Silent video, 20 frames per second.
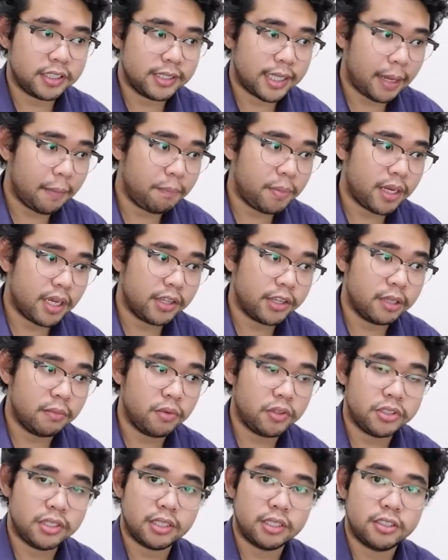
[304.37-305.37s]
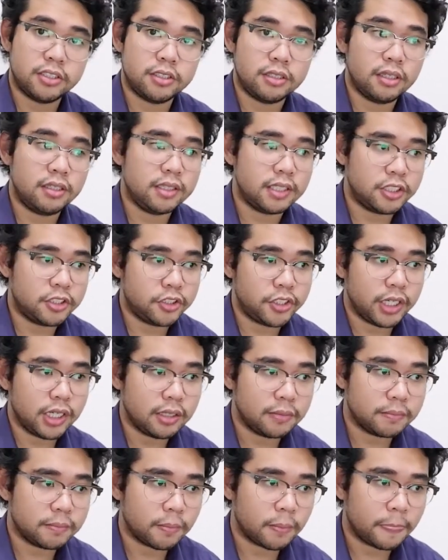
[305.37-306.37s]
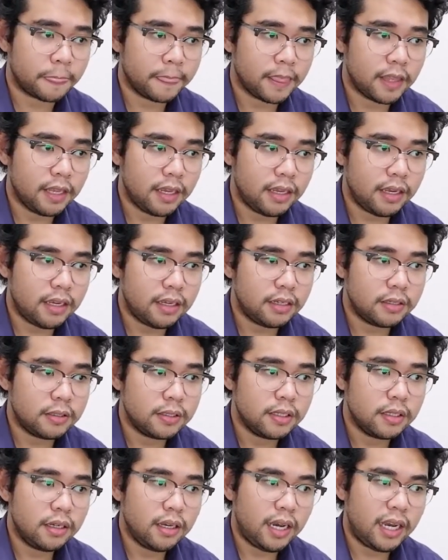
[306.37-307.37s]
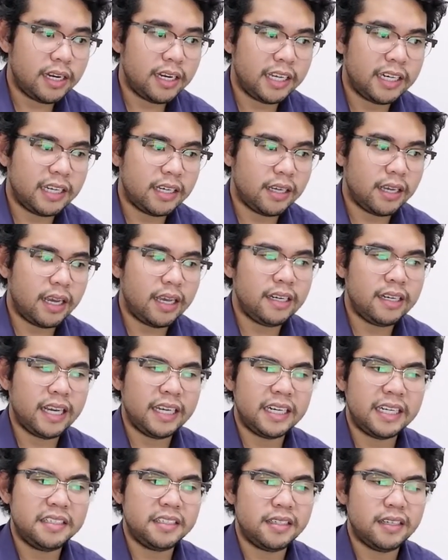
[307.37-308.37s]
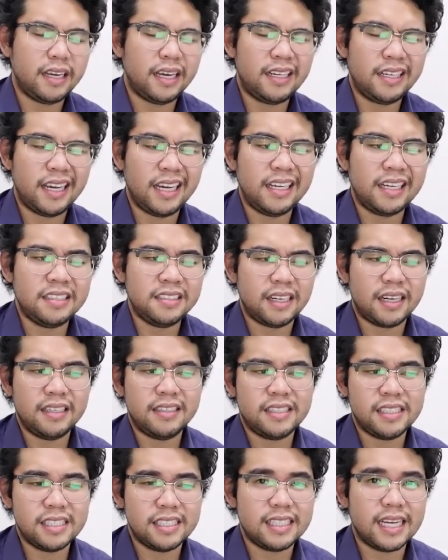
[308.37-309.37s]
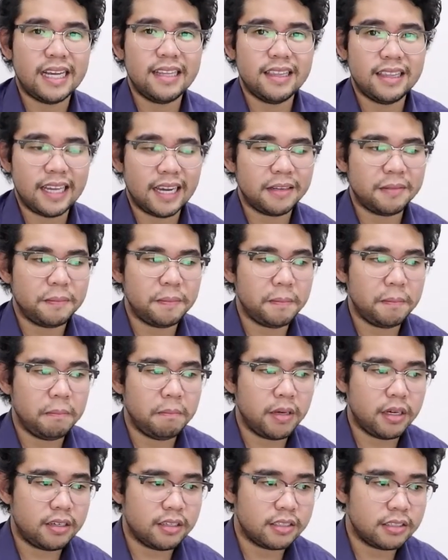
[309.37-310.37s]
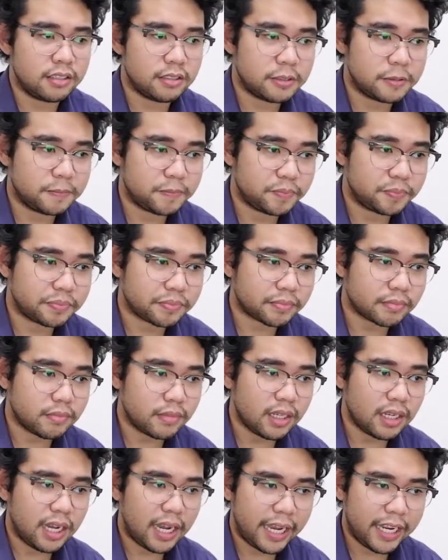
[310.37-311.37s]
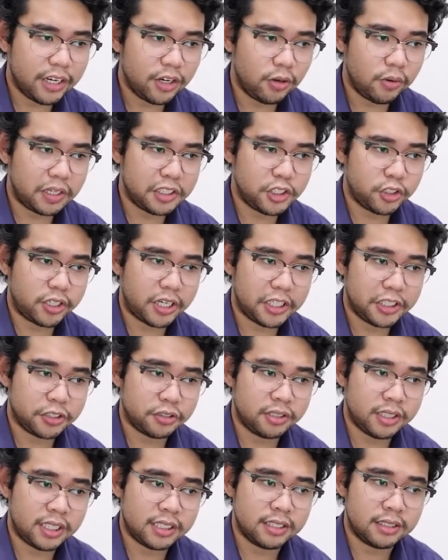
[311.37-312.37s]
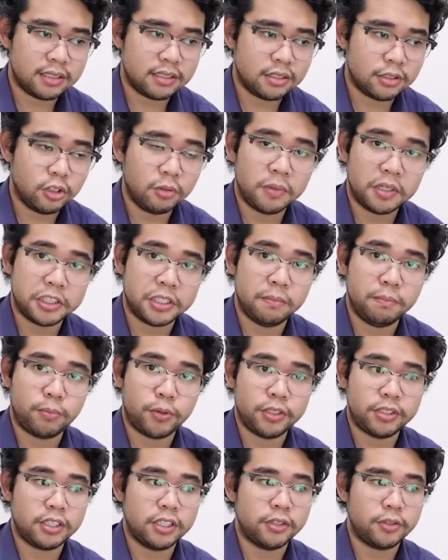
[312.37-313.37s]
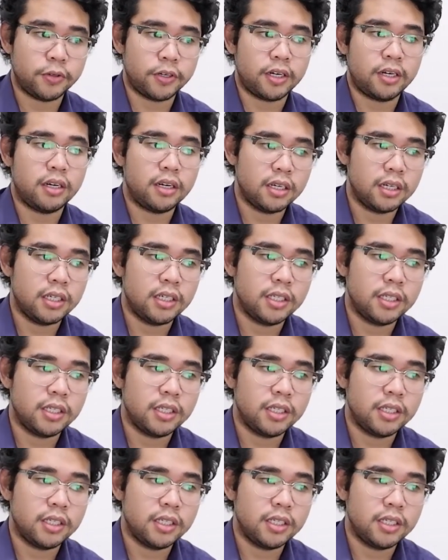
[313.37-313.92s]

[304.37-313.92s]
stepping in the music industry. And I understand that because I know education is so much important for her.